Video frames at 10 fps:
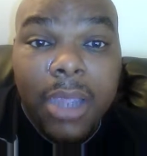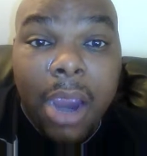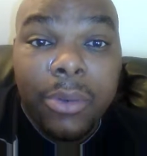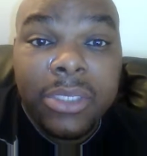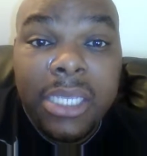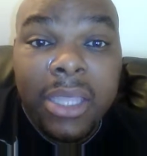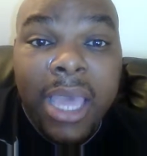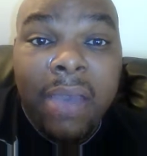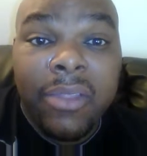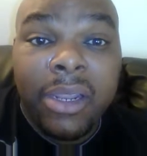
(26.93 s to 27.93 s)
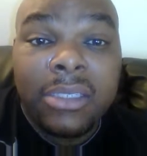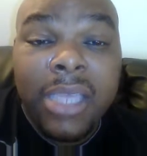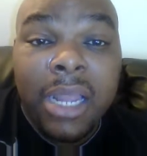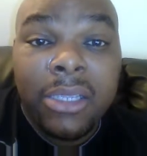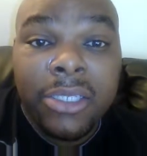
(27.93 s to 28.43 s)
I received the athletic
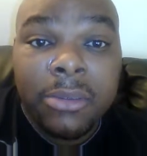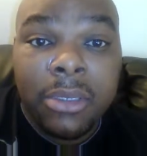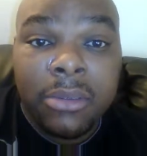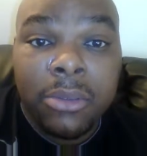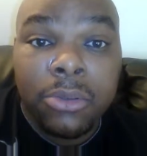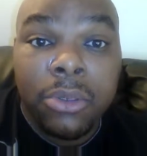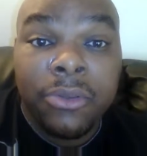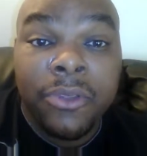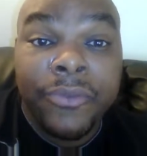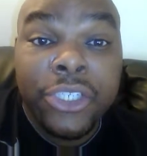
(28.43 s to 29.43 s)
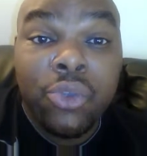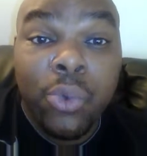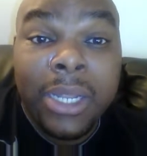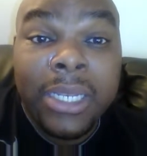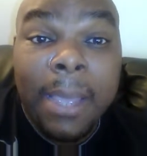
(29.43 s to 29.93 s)
scholarship to the
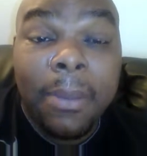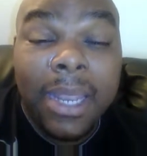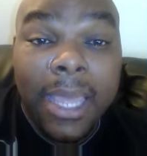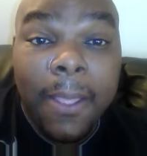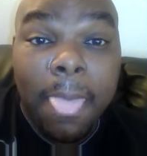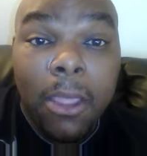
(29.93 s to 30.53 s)
Division I AA,